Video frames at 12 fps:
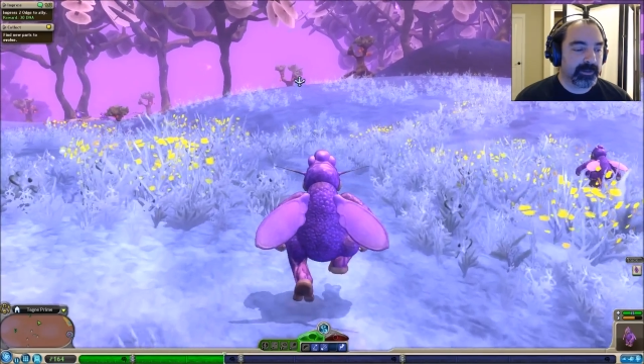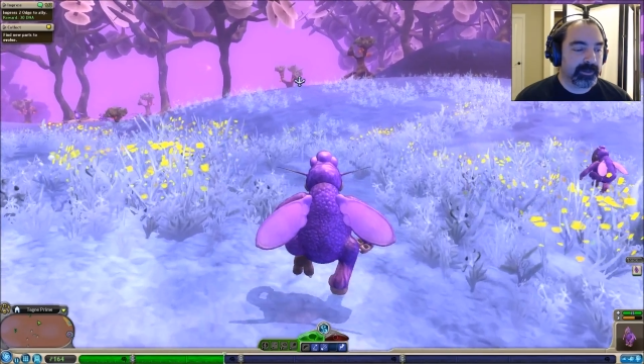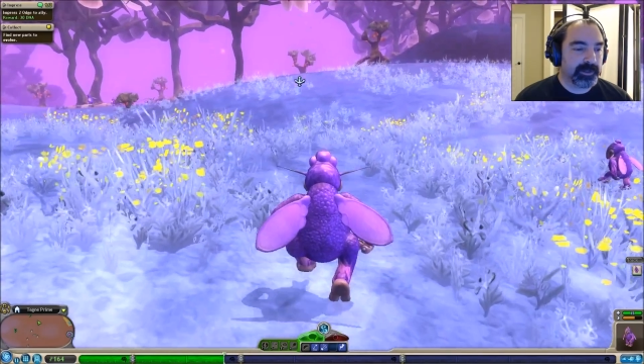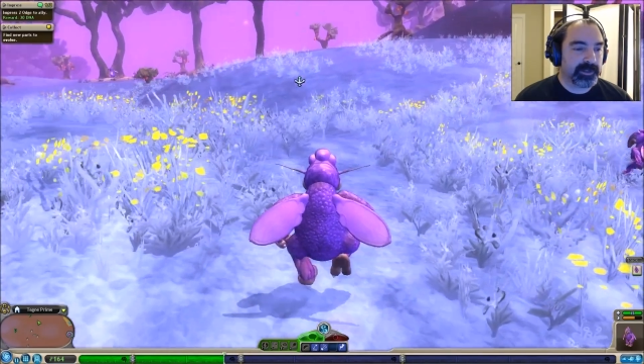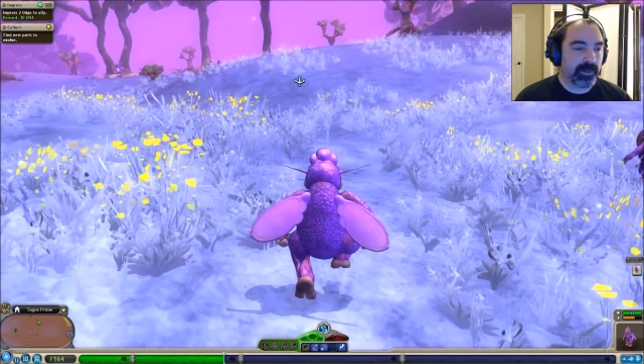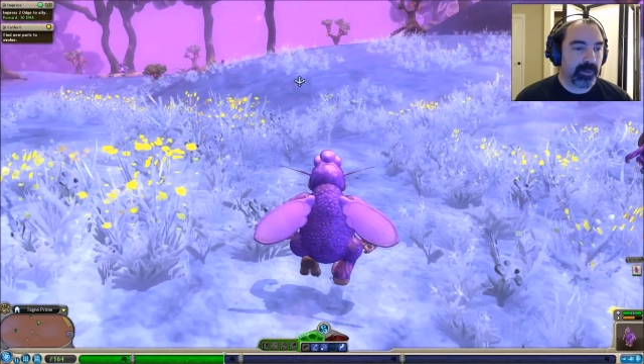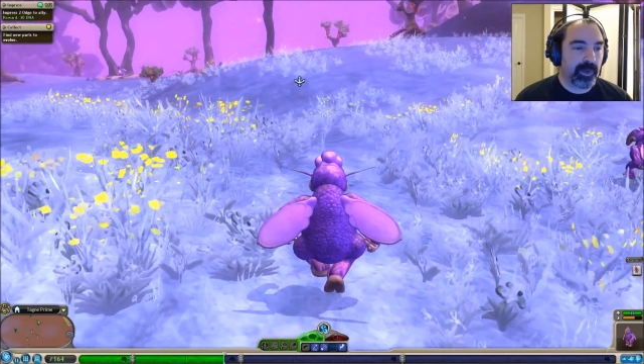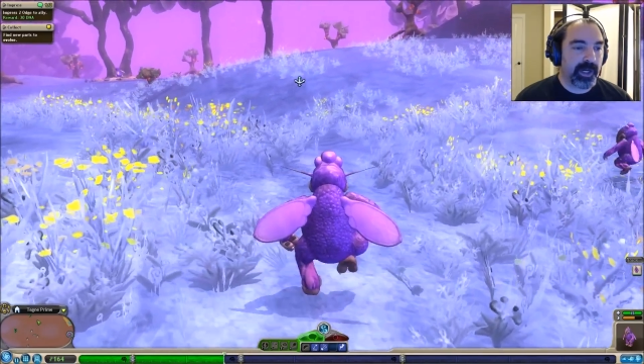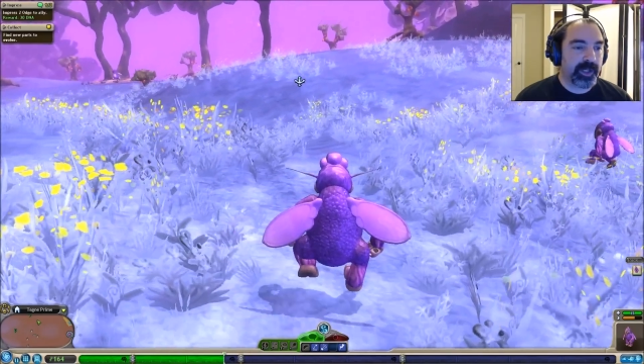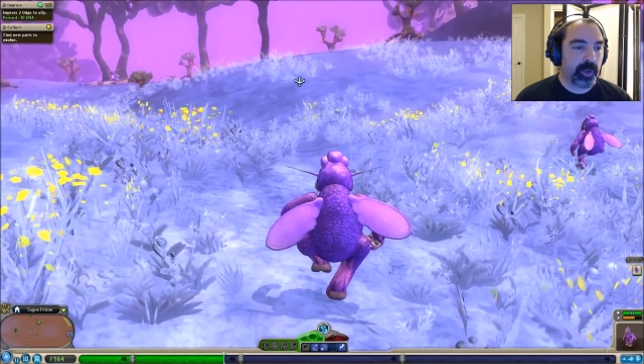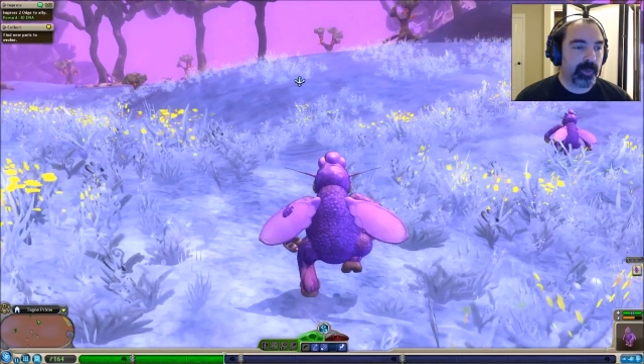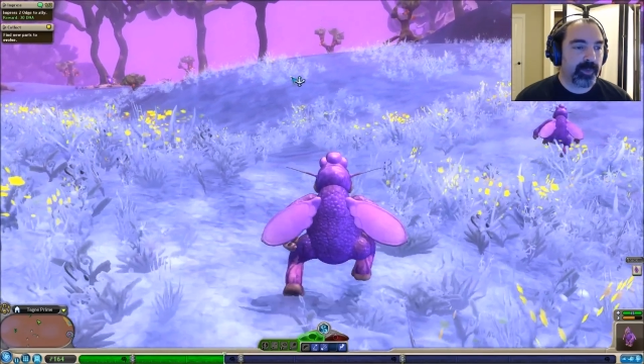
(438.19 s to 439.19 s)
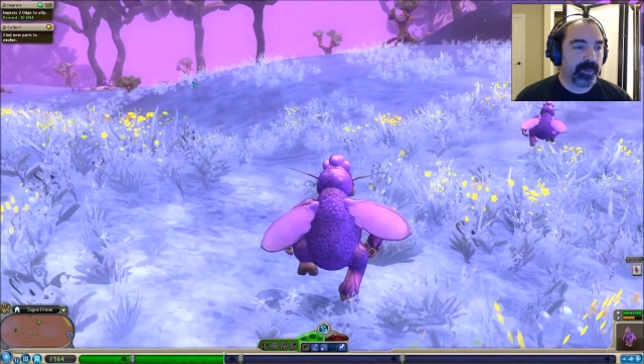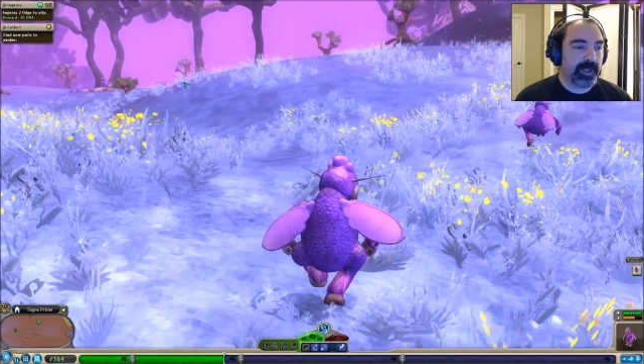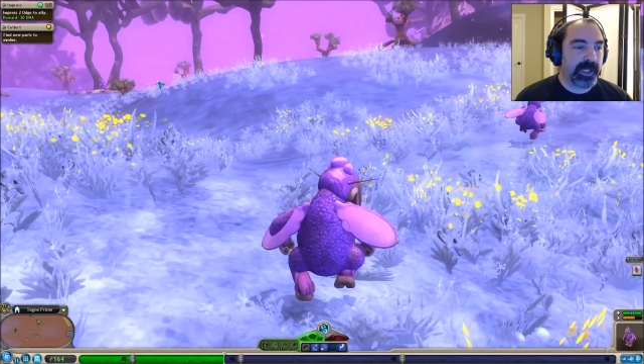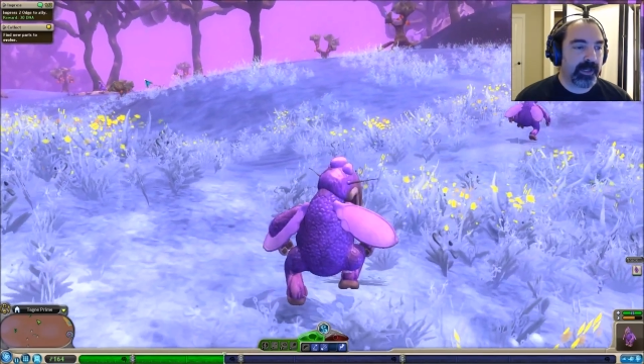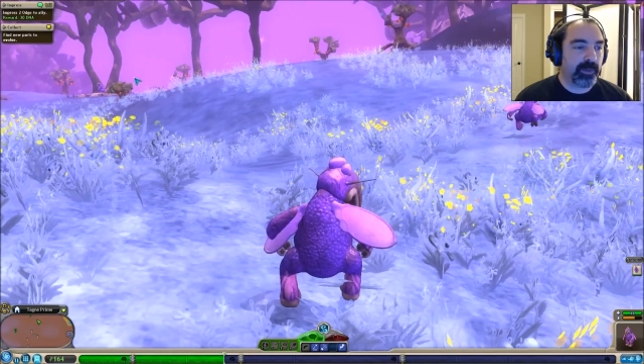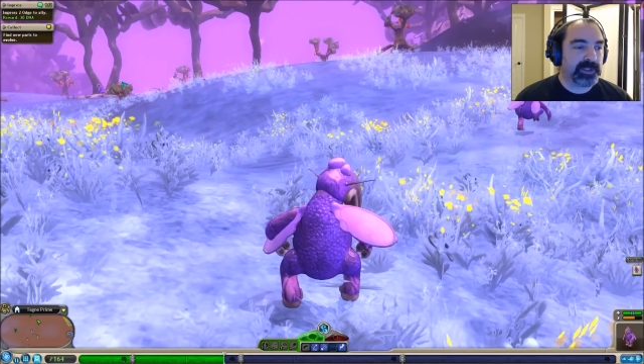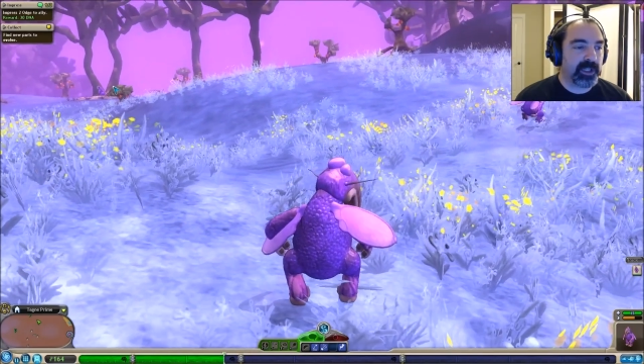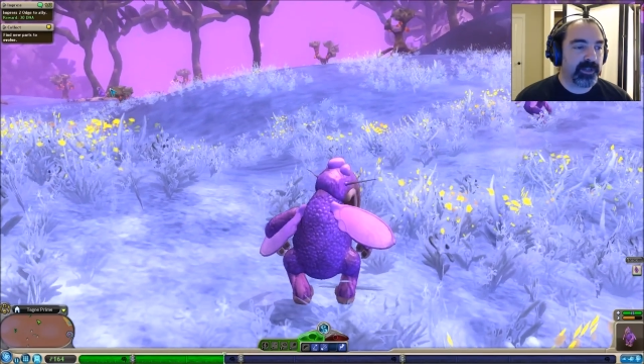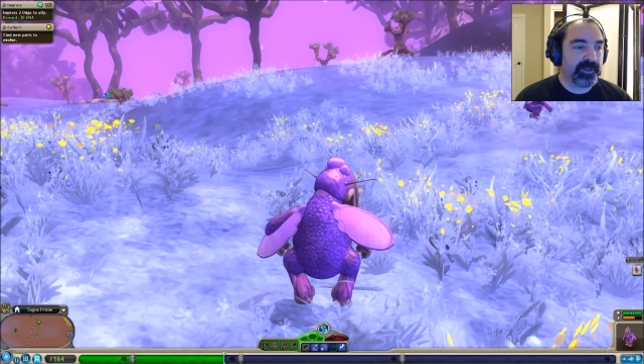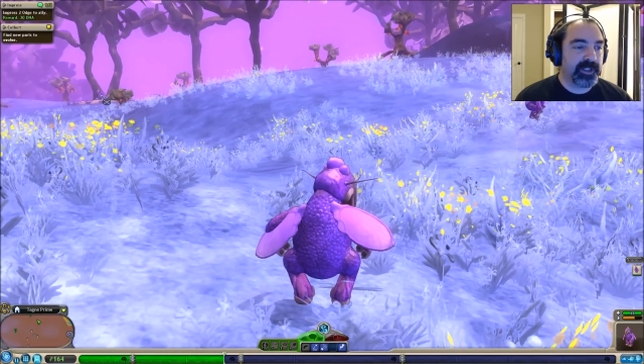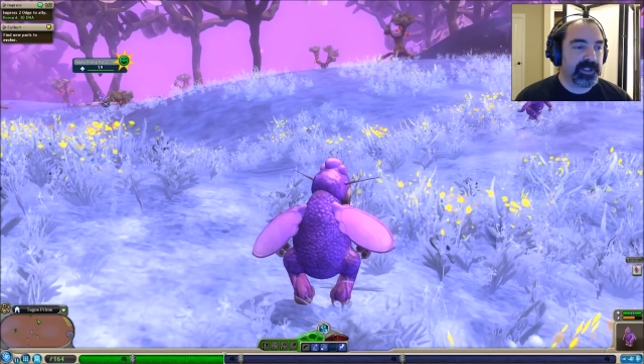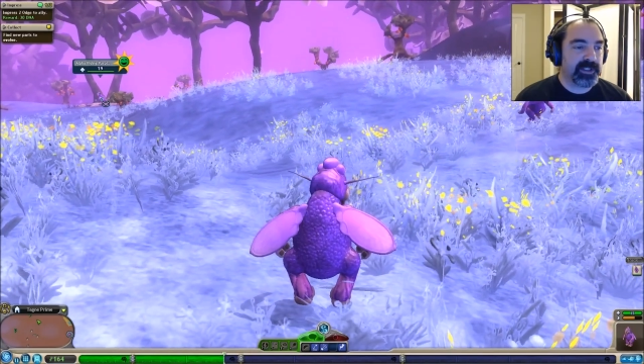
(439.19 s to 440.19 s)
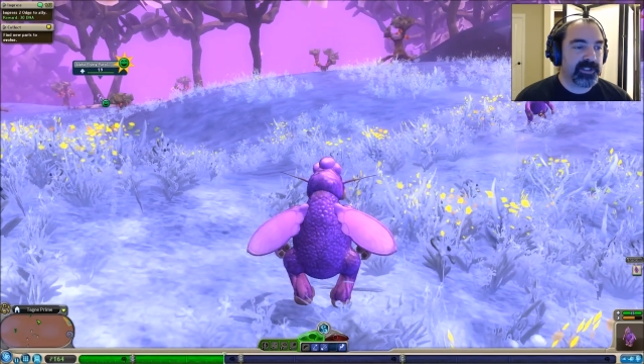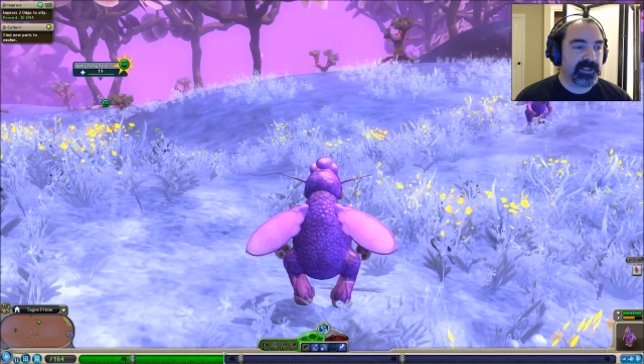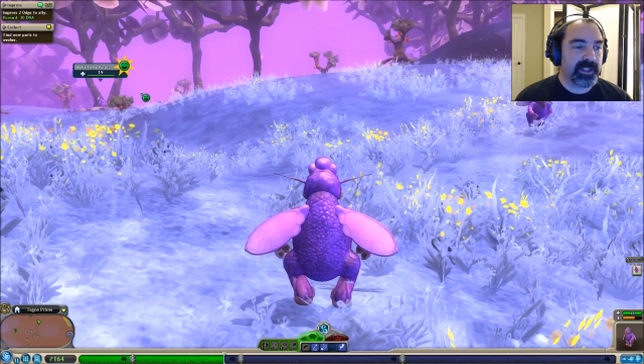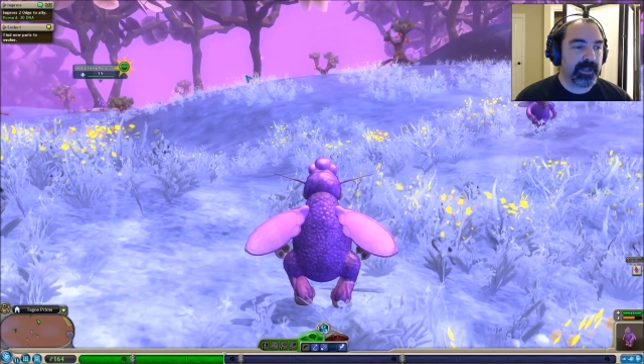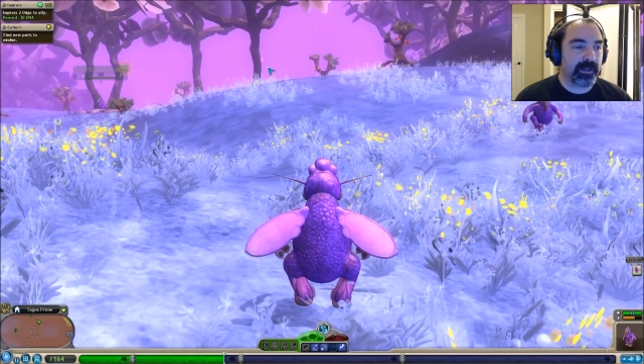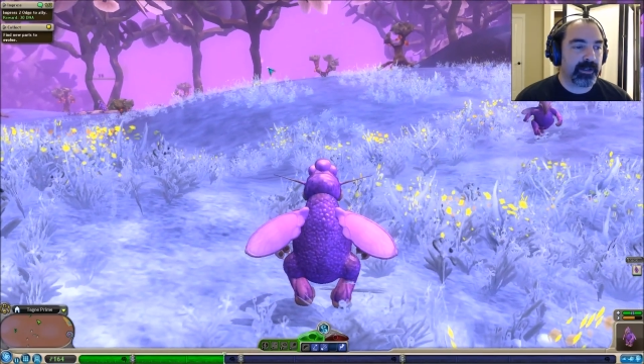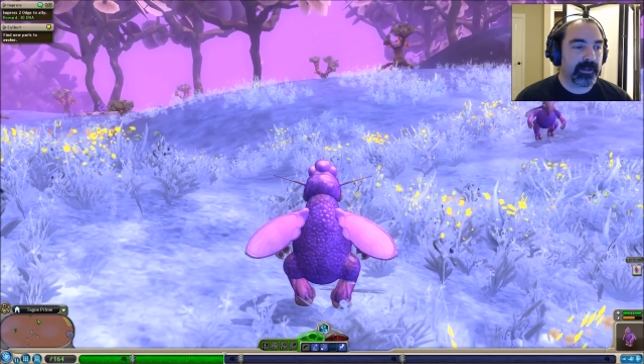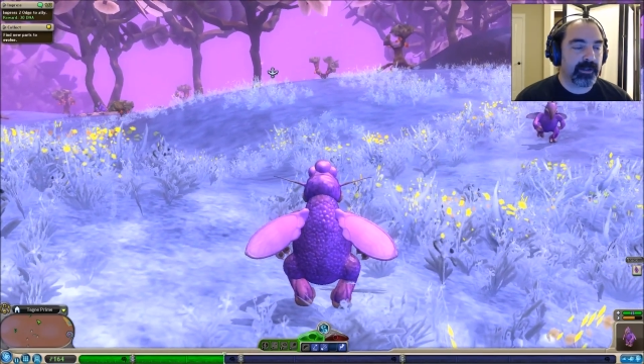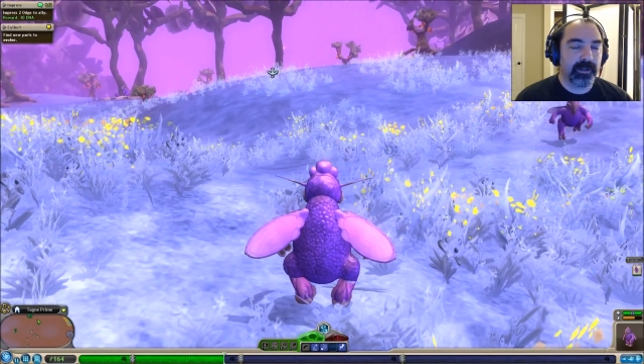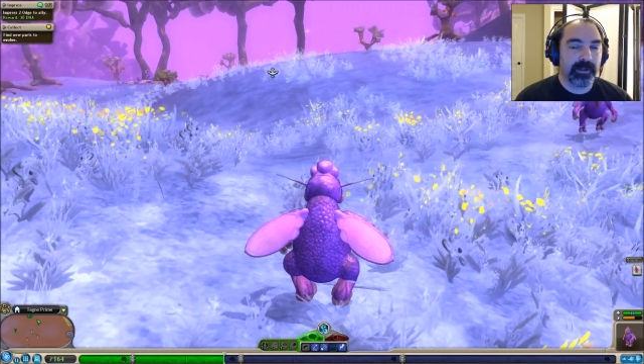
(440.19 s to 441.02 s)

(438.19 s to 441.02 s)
This is a wide open plain. What's off in the distance there?